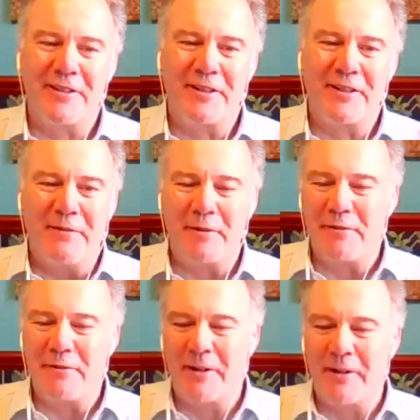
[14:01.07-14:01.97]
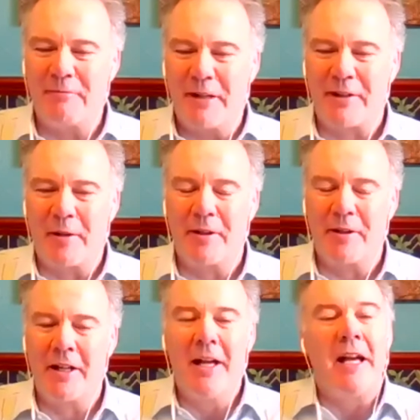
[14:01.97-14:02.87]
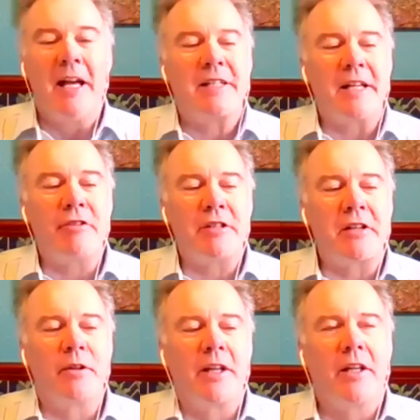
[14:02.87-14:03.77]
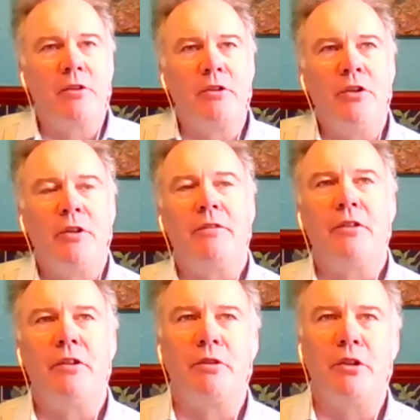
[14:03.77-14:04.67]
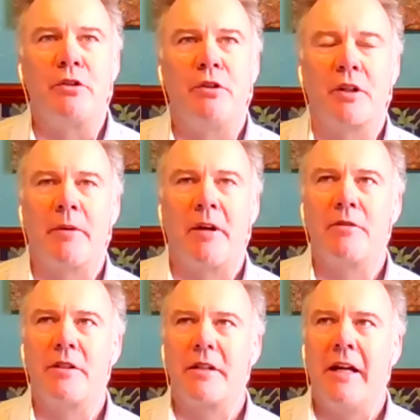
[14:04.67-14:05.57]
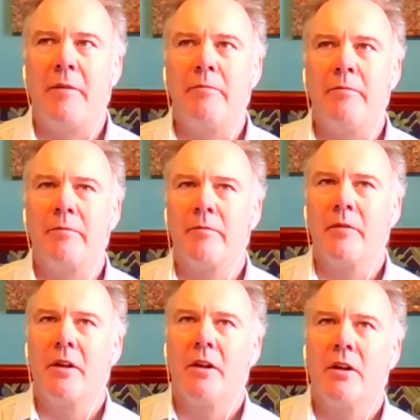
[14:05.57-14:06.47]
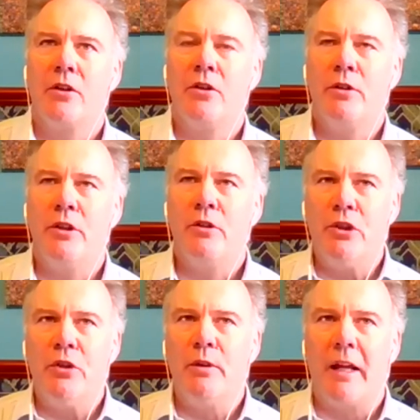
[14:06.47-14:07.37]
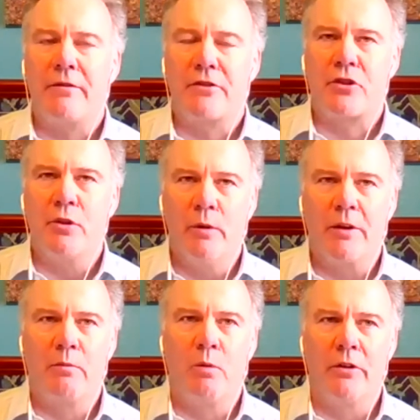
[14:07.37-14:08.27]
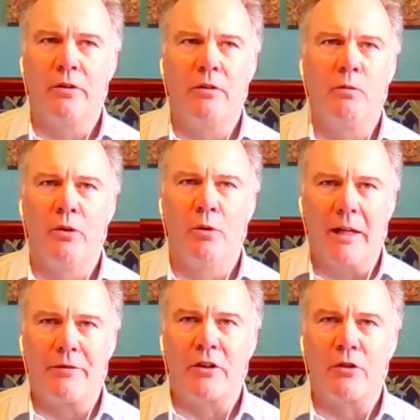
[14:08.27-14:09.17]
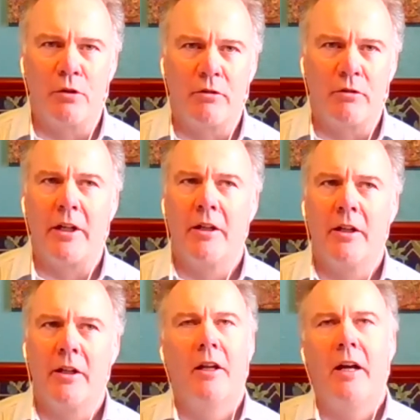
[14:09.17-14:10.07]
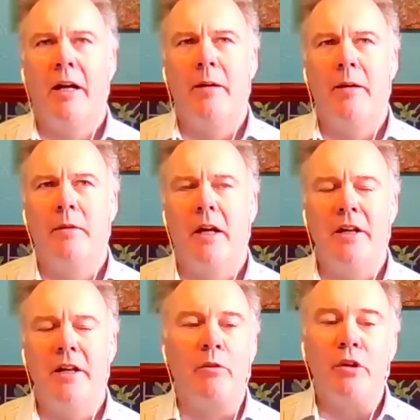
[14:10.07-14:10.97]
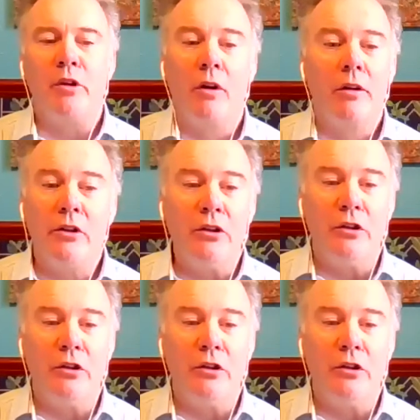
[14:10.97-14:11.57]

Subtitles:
give you it, whenever that'll be. It's interesting, though, Kate, you talked about, you left school with one O-level in cookery, and now you